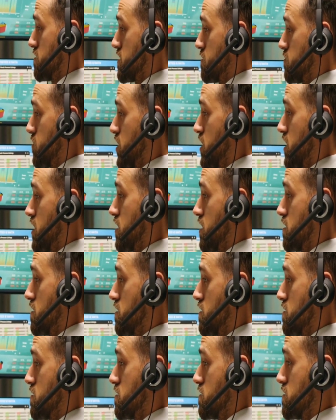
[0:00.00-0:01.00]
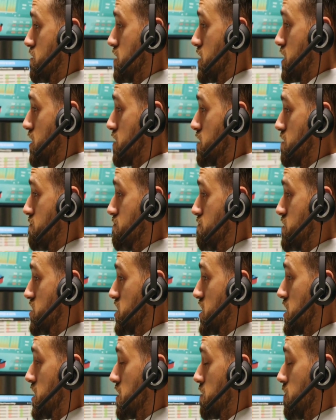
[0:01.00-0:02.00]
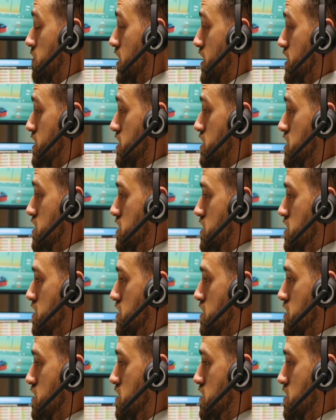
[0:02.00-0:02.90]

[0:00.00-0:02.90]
of Chinese industries remained closed to non-Chinese